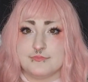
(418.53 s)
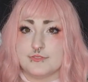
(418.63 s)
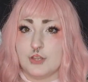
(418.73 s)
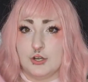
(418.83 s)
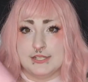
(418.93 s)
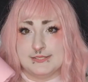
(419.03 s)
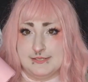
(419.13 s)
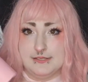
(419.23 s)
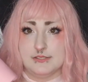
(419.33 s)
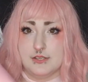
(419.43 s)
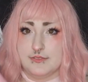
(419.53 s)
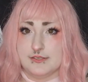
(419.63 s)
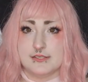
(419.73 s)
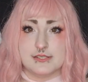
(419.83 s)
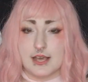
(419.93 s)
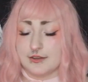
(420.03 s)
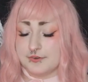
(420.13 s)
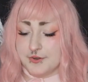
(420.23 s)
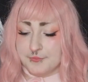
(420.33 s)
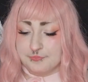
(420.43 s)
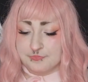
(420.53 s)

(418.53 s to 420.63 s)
30 cents on this. I don't know.